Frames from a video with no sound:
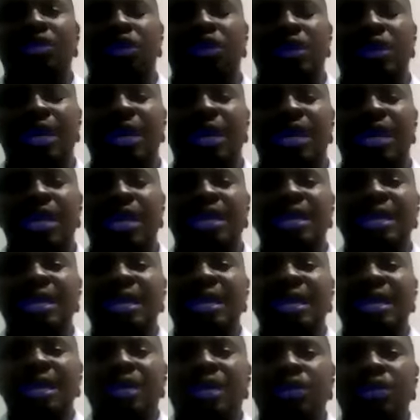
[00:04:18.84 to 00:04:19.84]
okay,
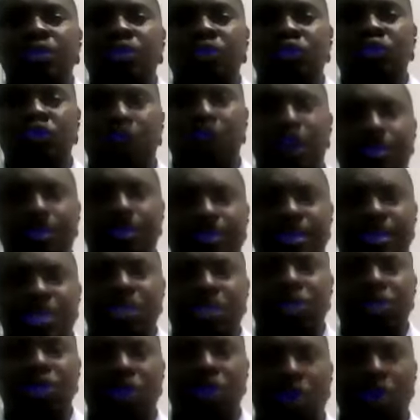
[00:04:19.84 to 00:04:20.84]

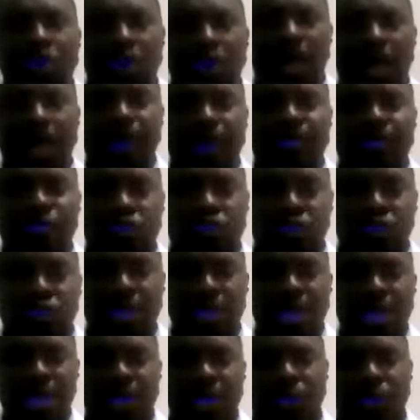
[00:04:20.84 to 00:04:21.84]
drops or comes to
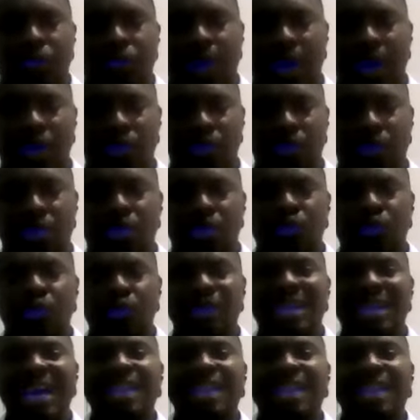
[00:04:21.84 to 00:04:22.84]
the ground
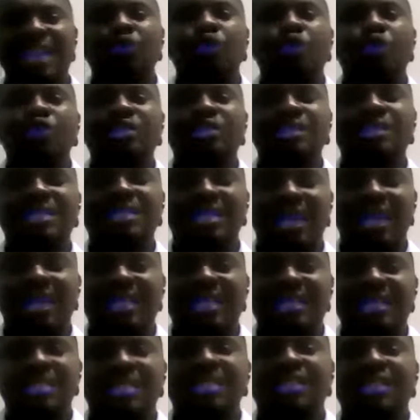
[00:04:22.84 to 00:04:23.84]
with
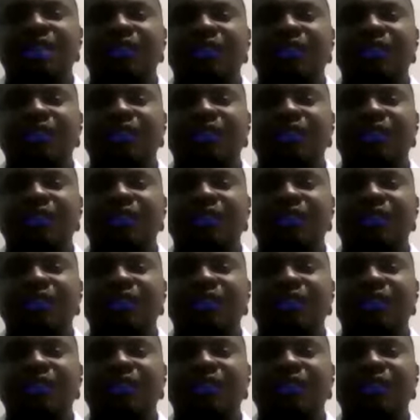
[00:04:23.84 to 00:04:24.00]
constant